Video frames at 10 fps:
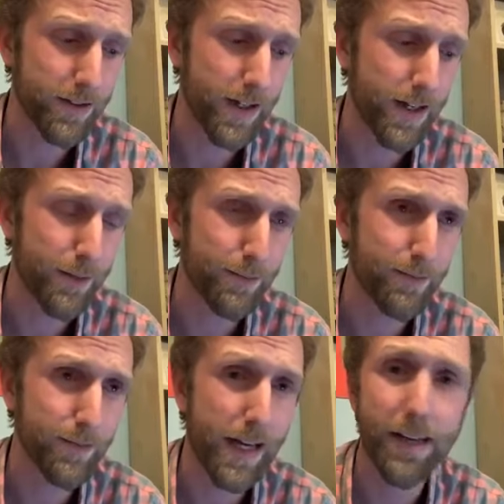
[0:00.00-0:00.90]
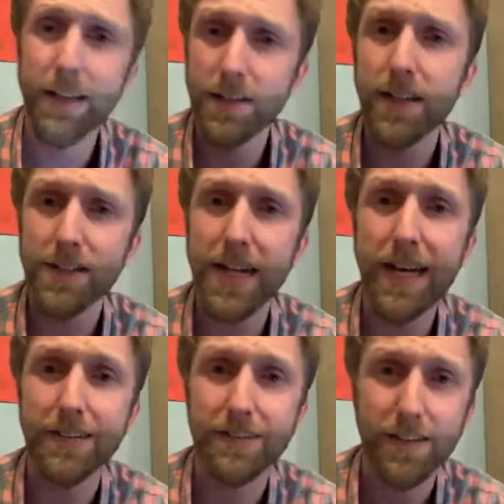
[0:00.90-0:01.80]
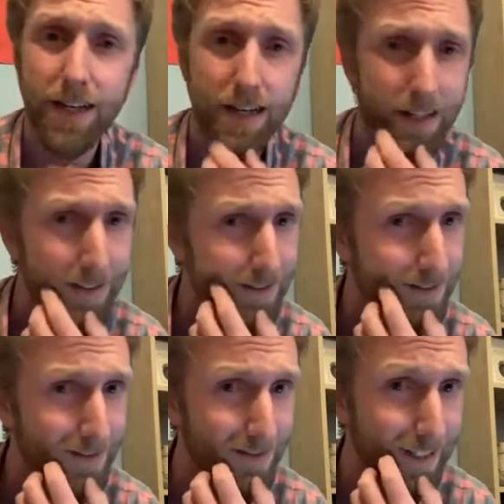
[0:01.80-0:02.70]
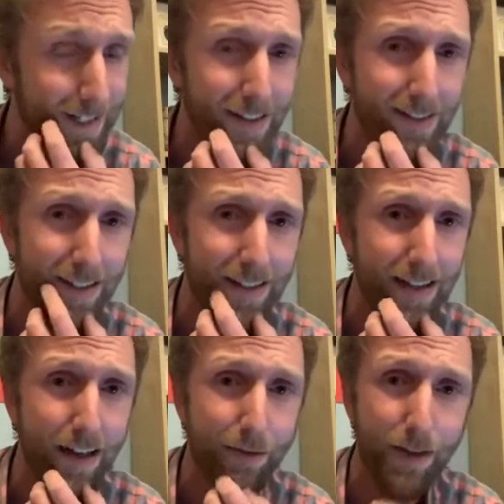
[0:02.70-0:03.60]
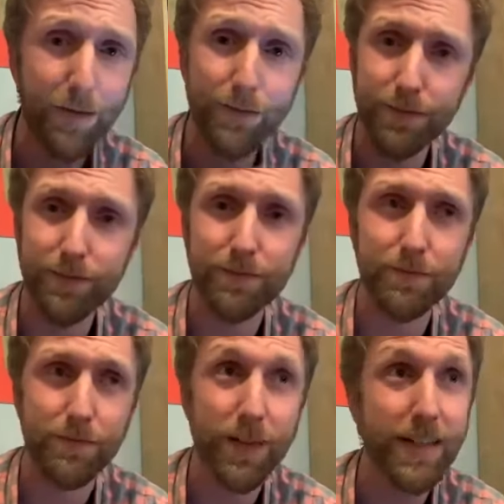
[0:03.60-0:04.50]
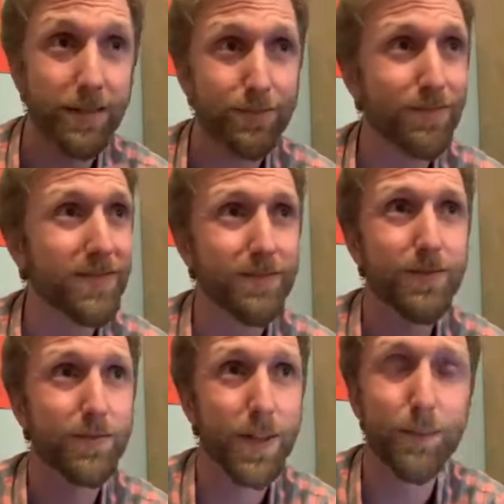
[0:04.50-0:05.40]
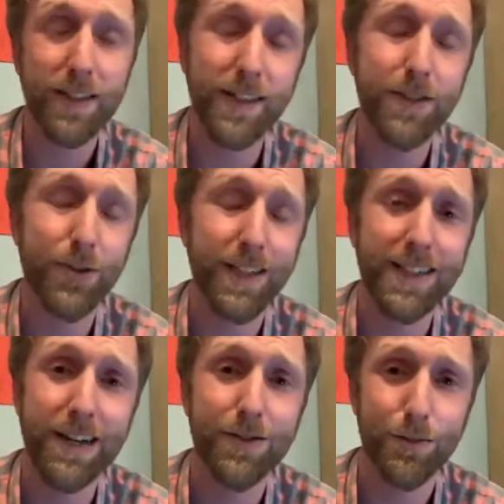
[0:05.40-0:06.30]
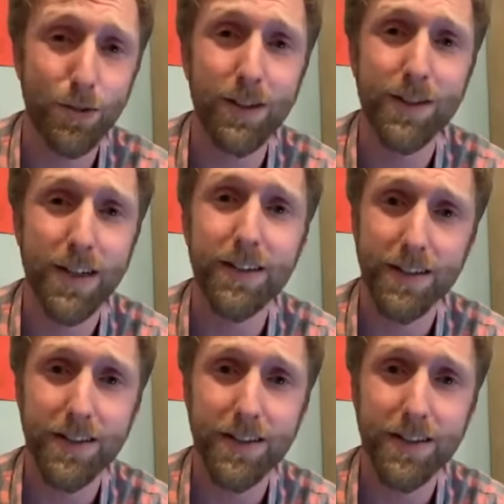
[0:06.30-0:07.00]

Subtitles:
And it's not, I've written something like 20,000 words on this.